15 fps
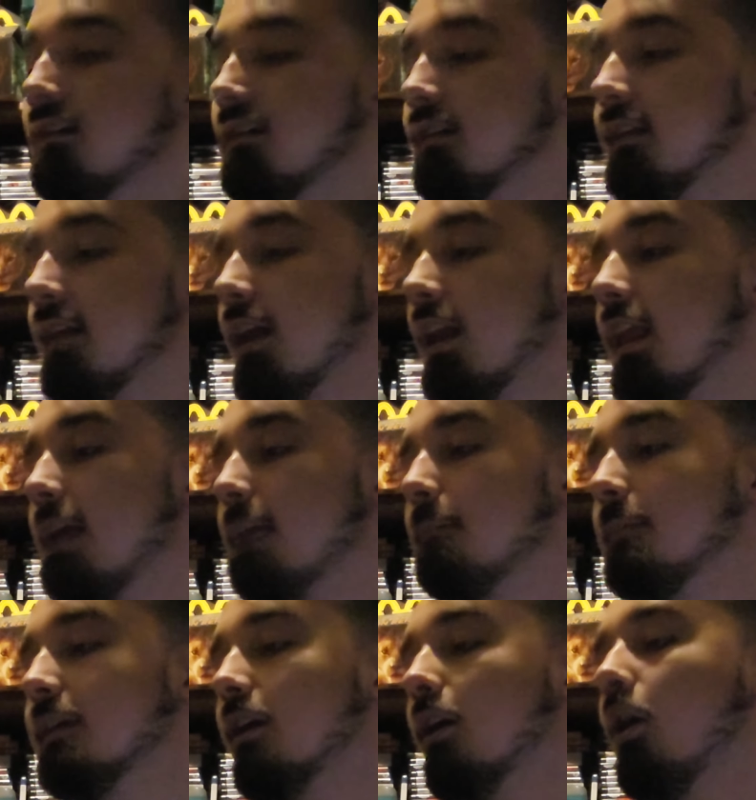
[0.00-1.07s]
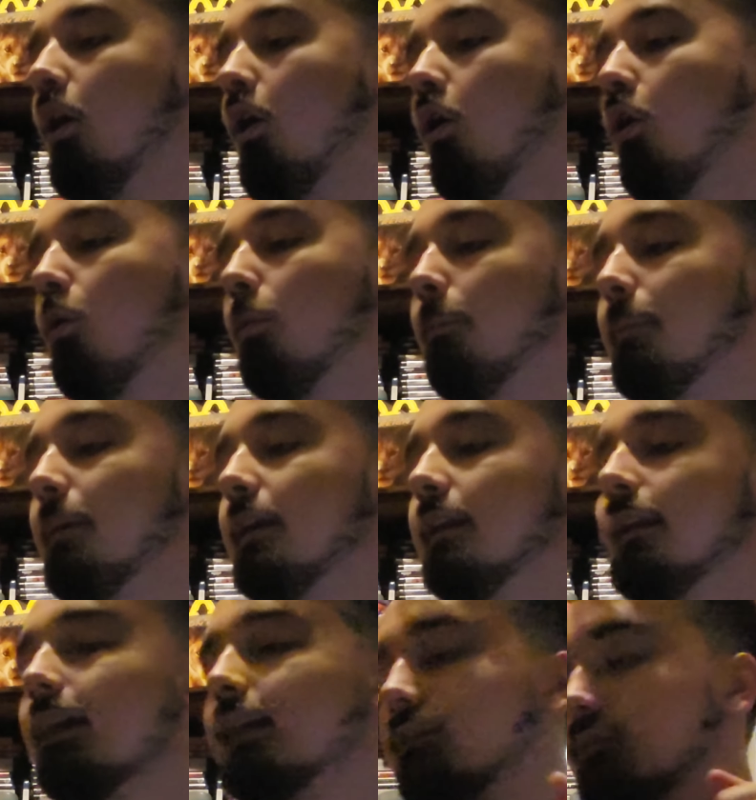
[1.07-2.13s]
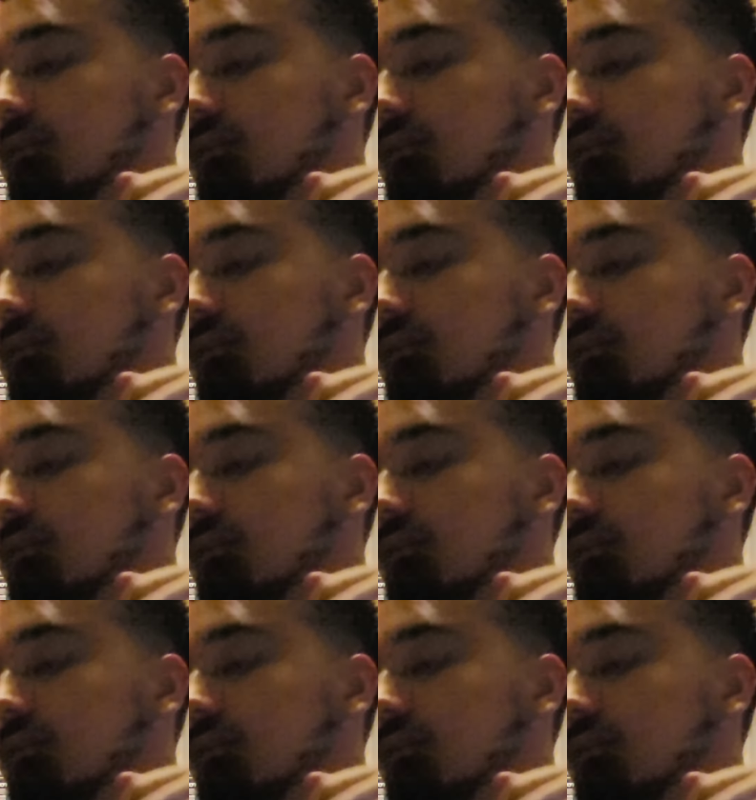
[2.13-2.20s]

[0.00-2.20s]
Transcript: Now let me open it.